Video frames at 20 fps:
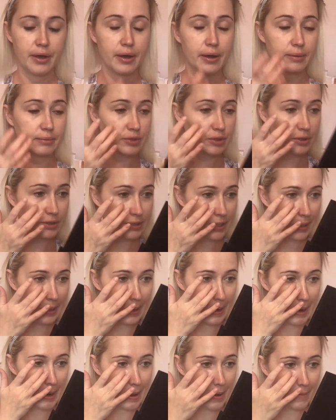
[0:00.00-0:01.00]
I'm just going to take a
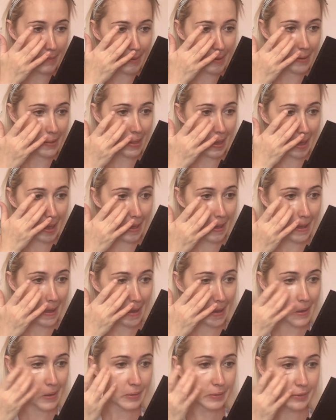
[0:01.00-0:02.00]
little bit of that
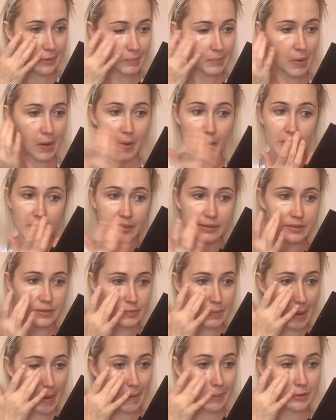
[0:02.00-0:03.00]
under my eyes
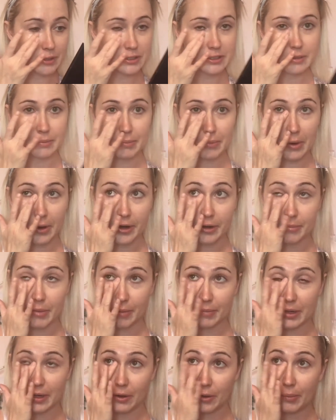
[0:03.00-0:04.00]
as well, just to brighten them
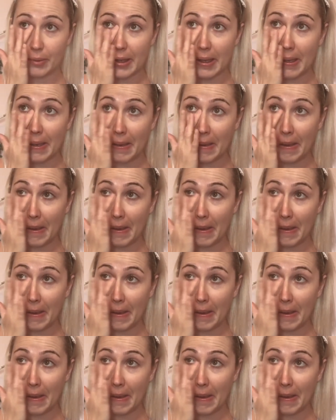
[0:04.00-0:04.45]
up a little bit.